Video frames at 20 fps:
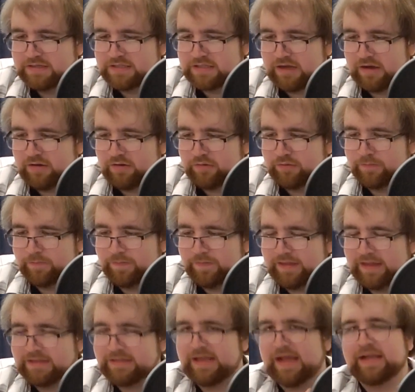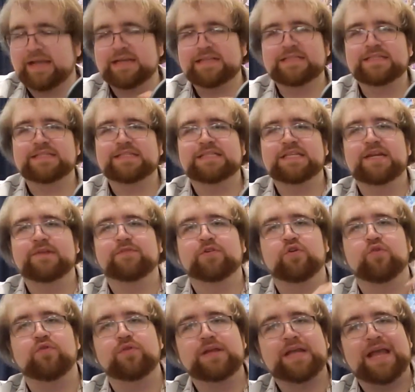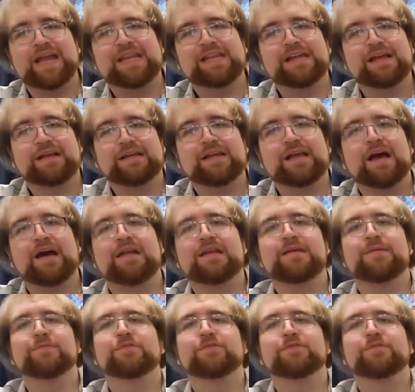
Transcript: So, I guess instead of creating a gun,